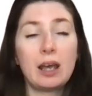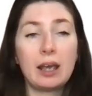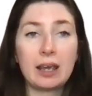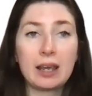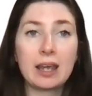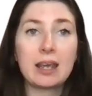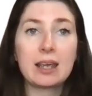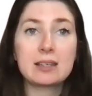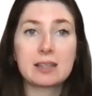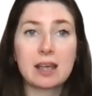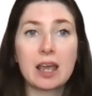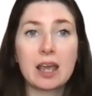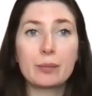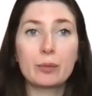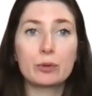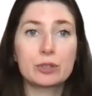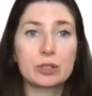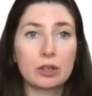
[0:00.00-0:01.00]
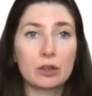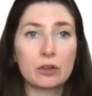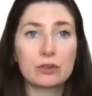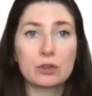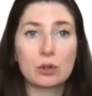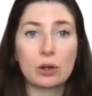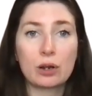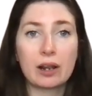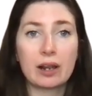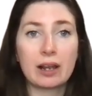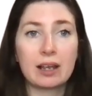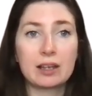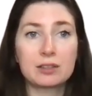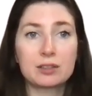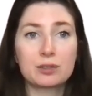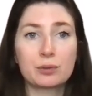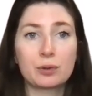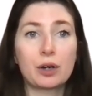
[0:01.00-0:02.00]
he is able to consolidate
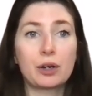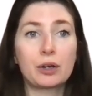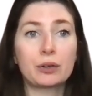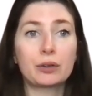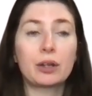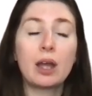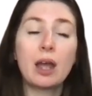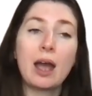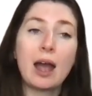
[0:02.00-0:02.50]
his throne?